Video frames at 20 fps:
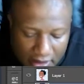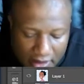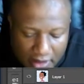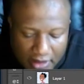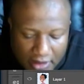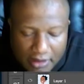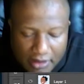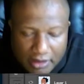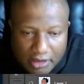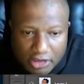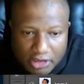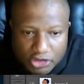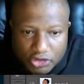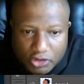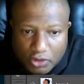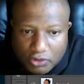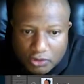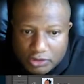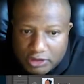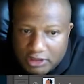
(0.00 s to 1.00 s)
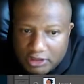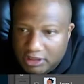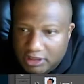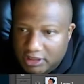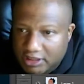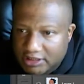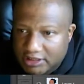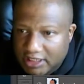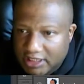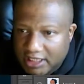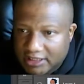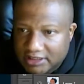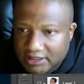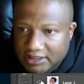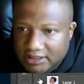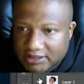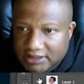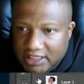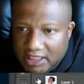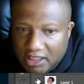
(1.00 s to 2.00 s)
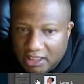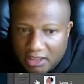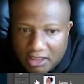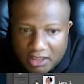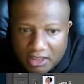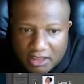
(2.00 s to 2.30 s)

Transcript: Control D to deselect and let's take a look.